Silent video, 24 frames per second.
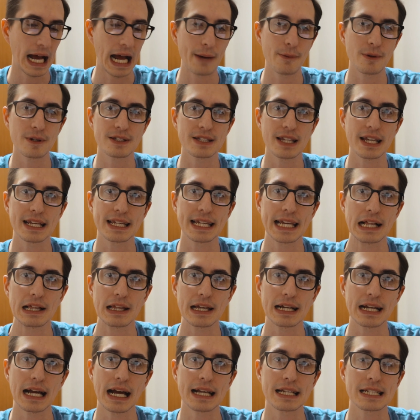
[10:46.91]
I would say
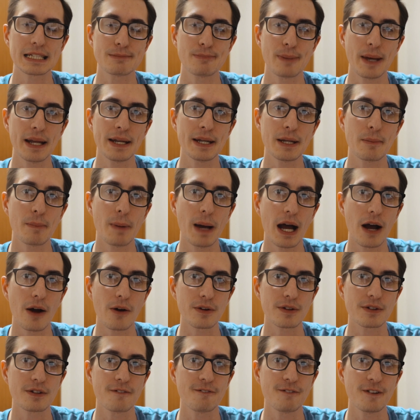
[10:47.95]
Kelly and I spend
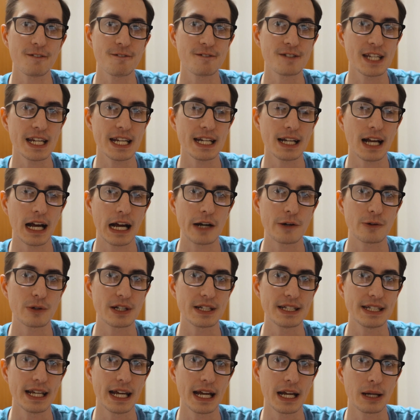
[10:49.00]
about
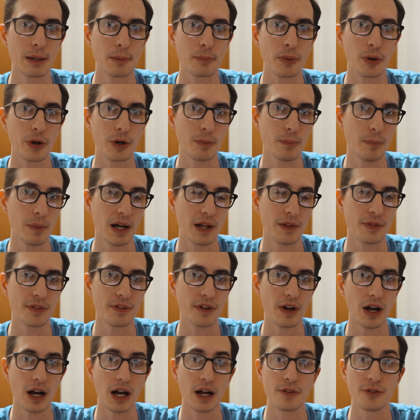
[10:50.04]
1,500 yen per
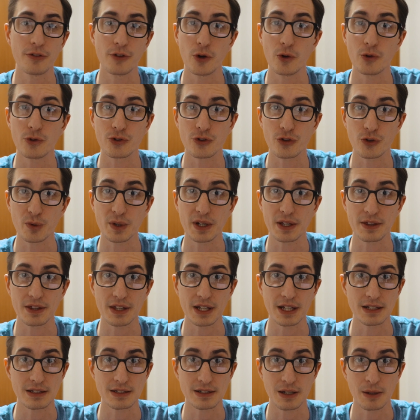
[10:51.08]
month on those three
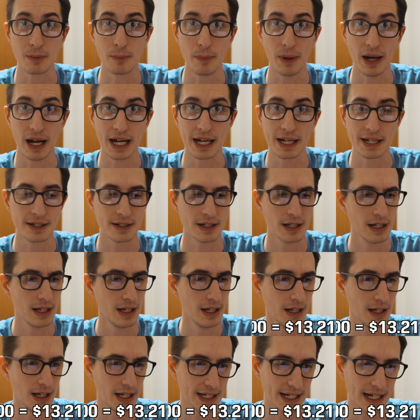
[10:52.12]
things combined.
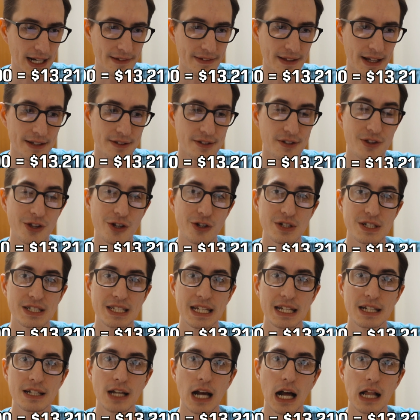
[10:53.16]
Again, that's
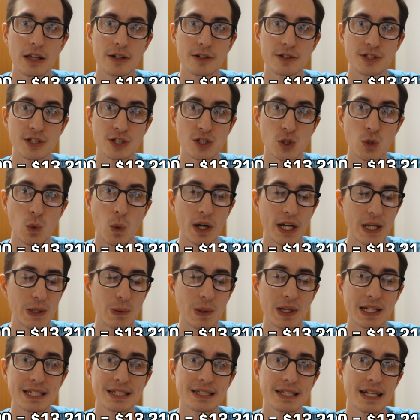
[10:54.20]

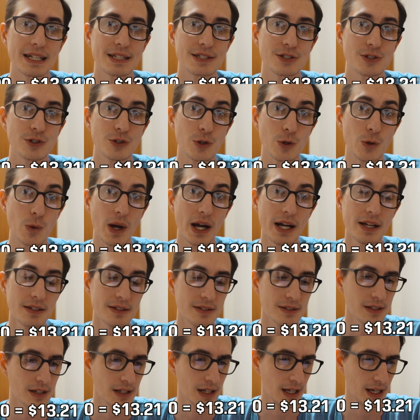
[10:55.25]
$13.21
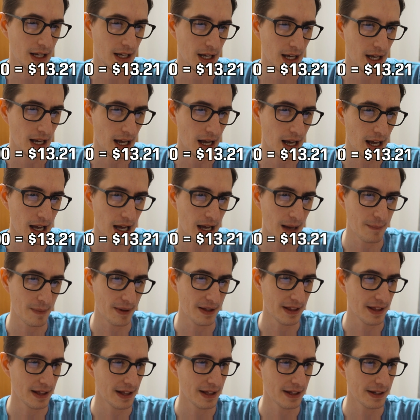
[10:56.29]
US.
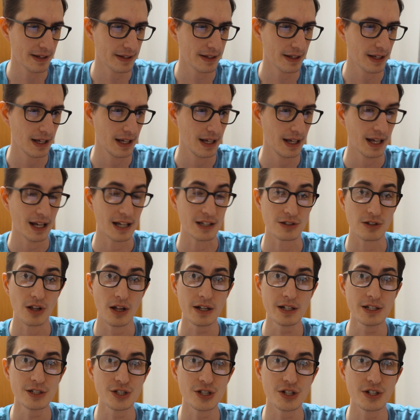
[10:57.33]
And as
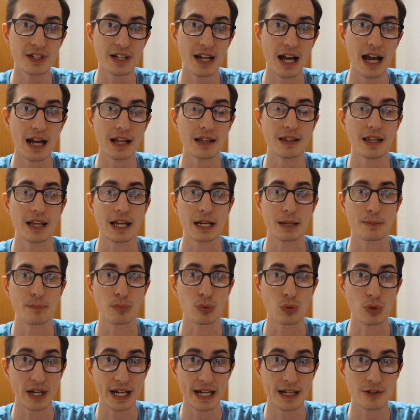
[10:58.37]
long as you're not like
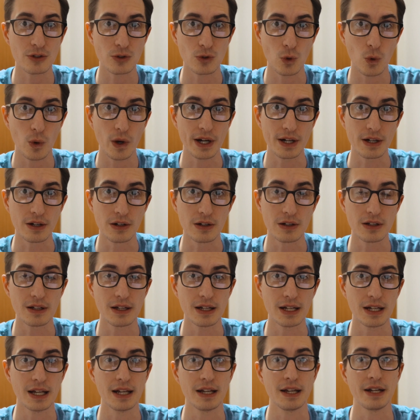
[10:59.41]
brand loyal,
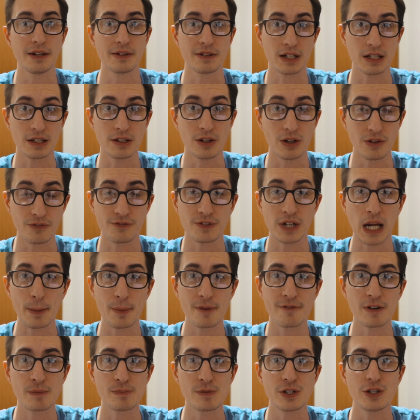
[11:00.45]
and you know,
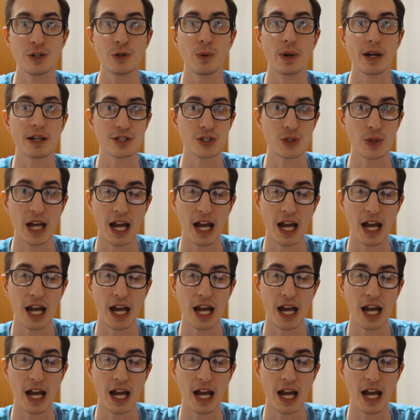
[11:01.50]
coming from the US,